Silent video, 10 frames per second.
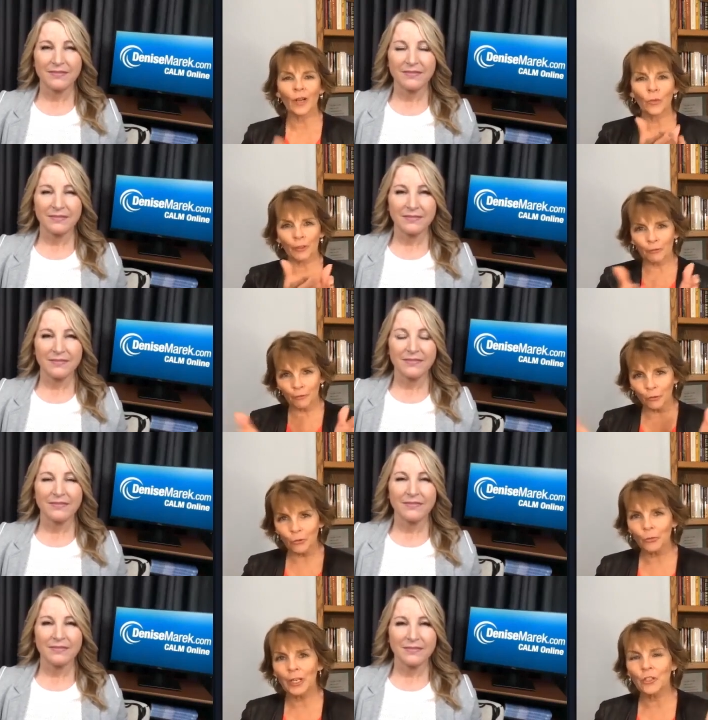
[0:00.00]
Speaker 1: that with a
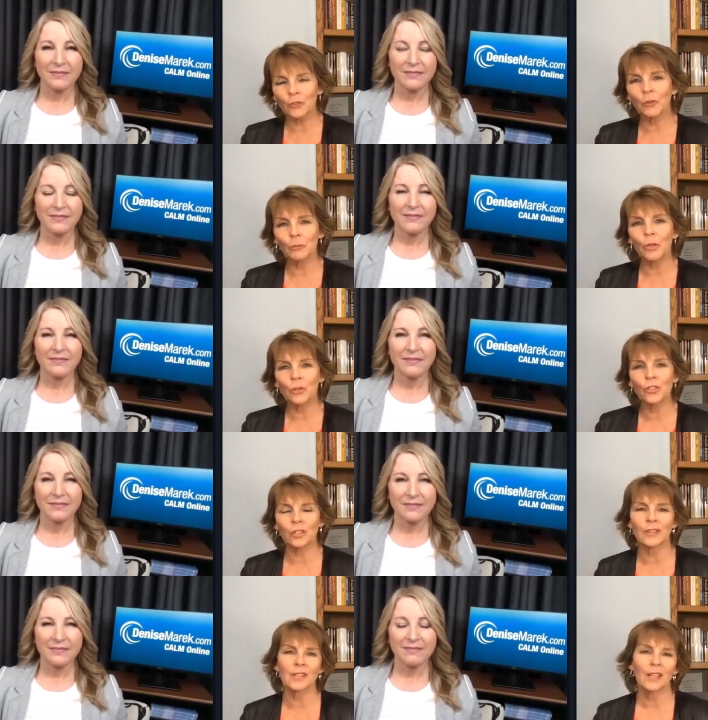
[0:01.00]
full range of
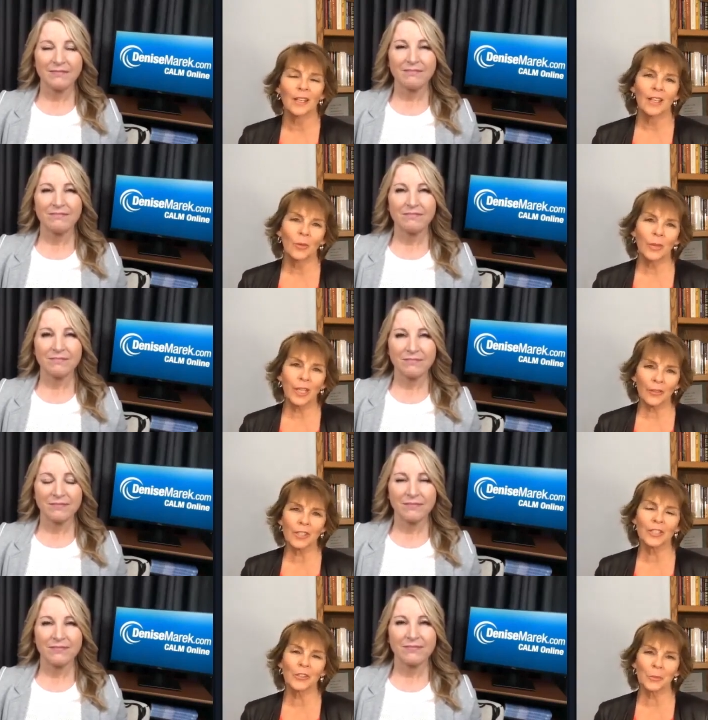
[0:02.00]
emotions, we give
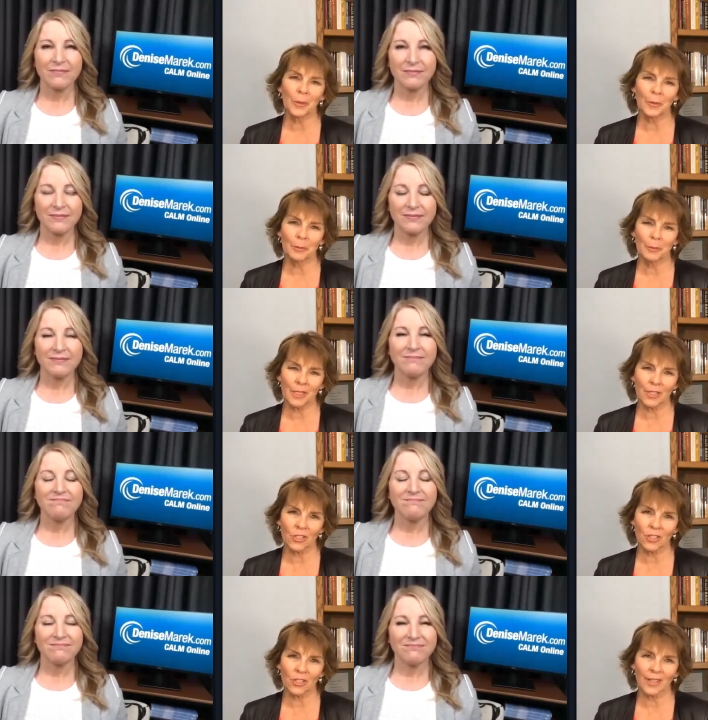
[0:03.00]
ourselves
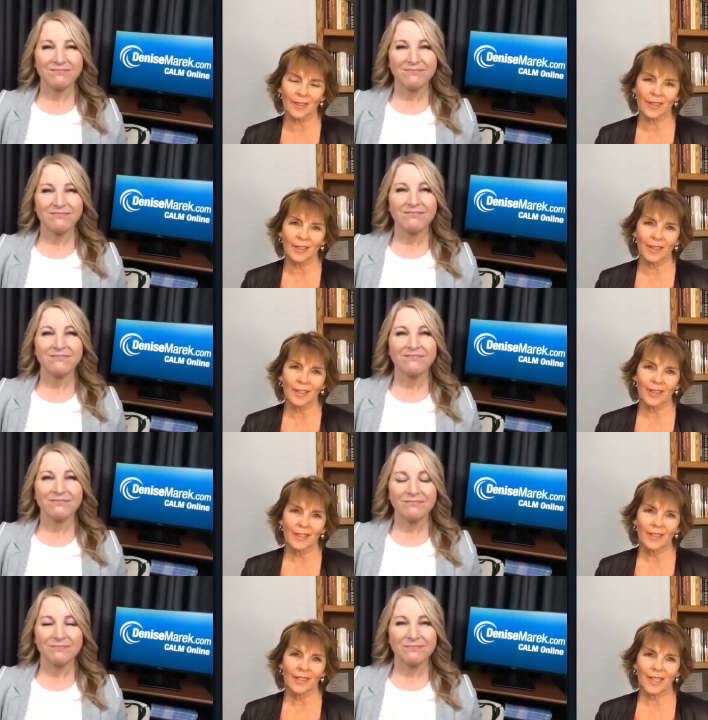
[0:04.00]
permission to kind of
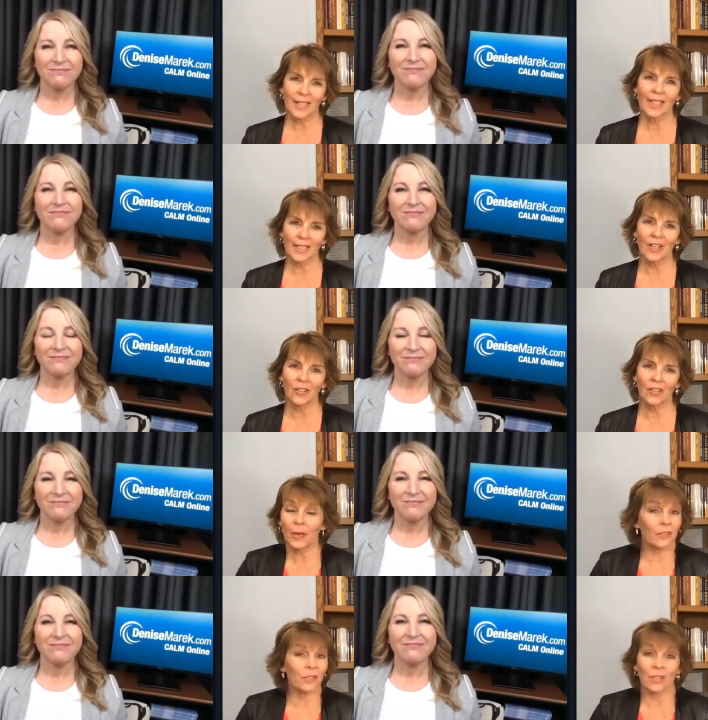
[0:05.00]
get it out. Because you're right,
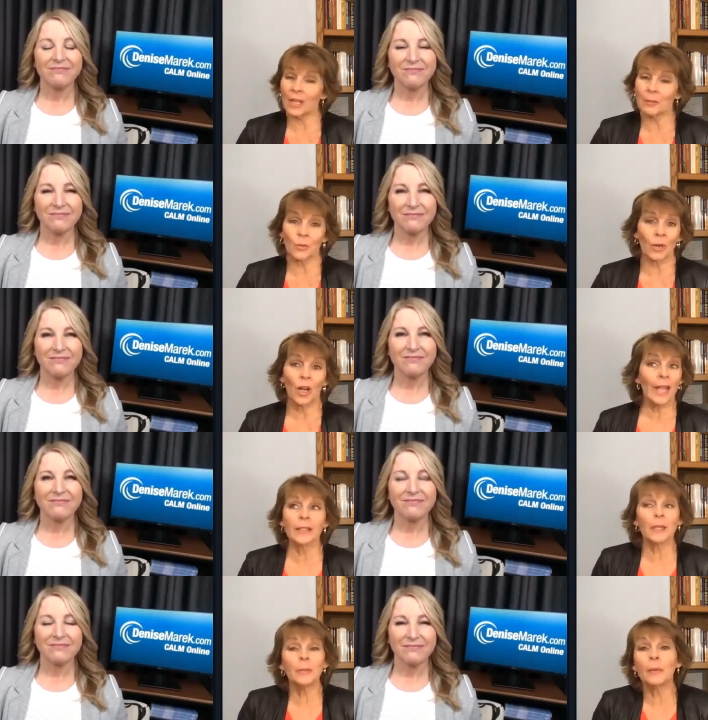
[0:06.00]
there's times where, and
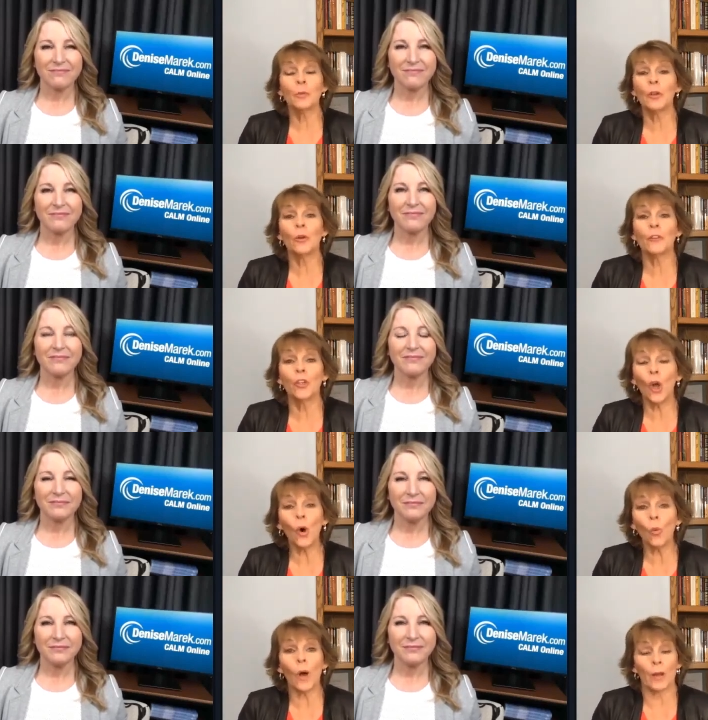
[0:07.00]
sometimes we don't even
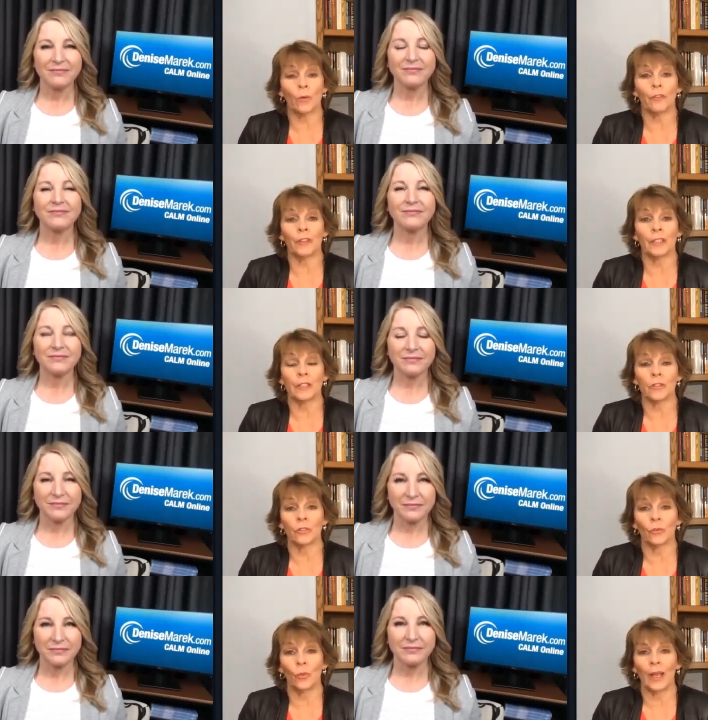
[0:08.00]
know why we're feeling a
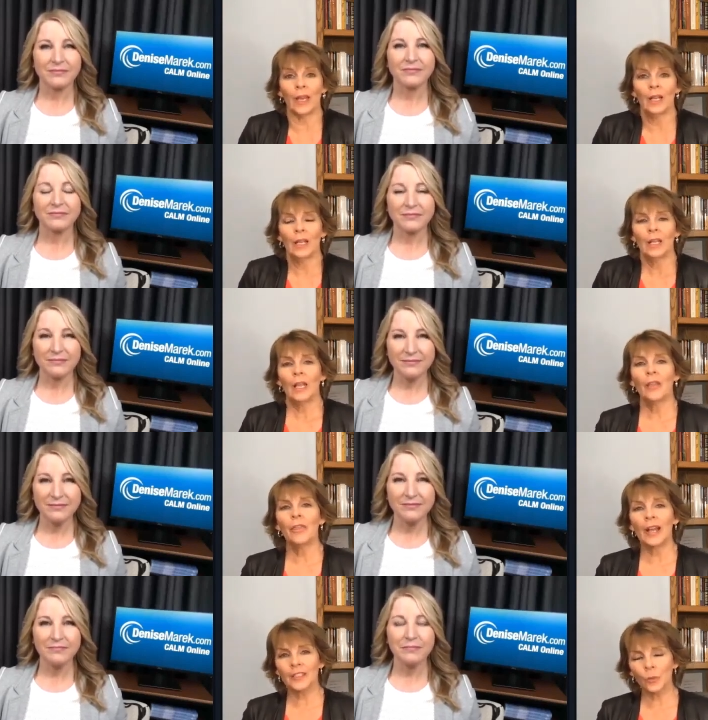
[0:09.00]
certain way.
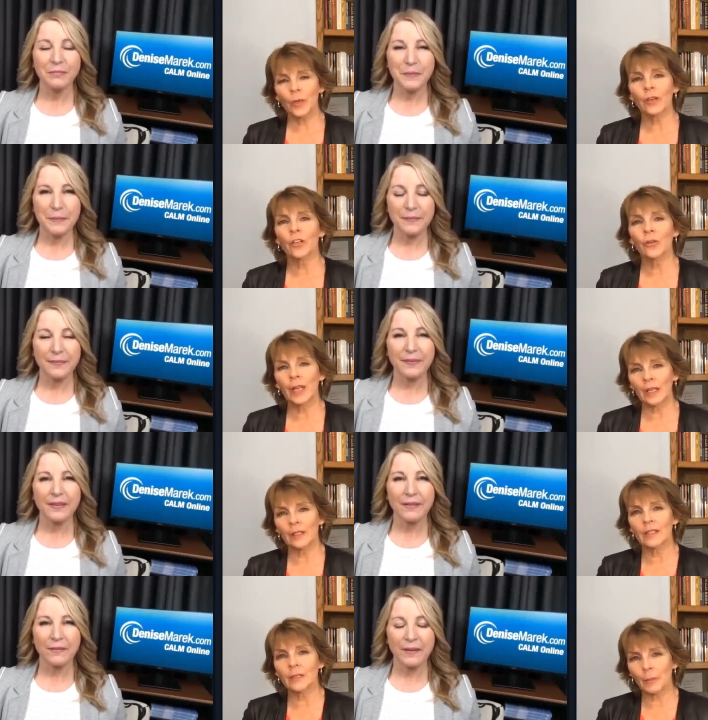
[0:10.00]
And that's where
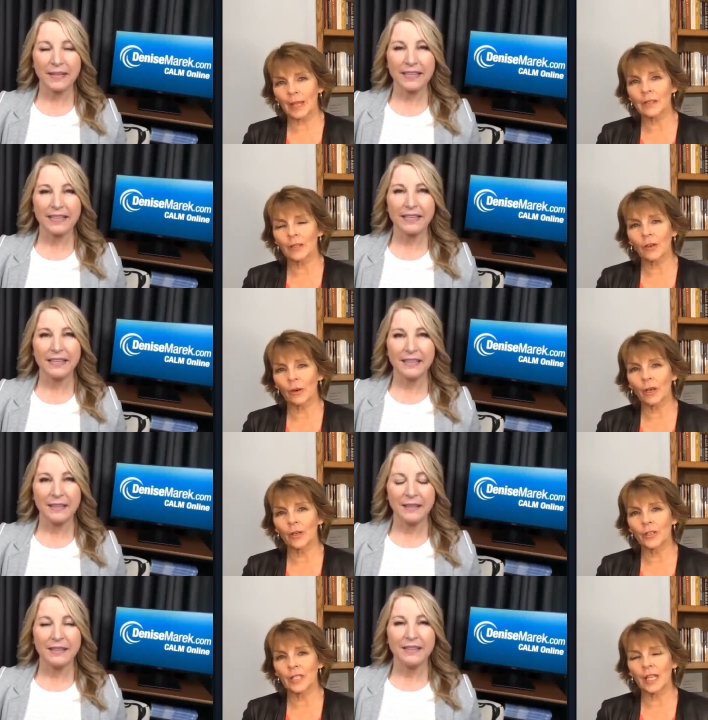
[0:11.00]
creating the space in our
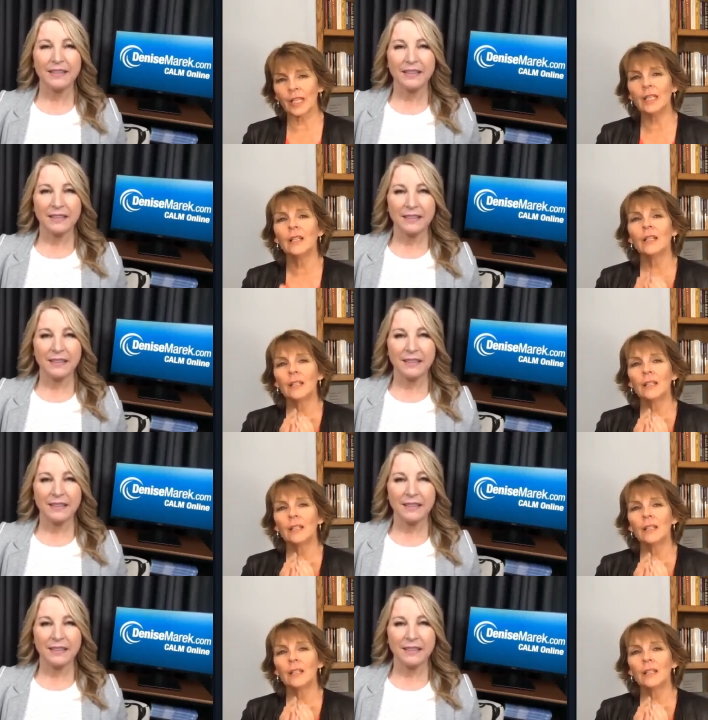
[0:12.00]
in our day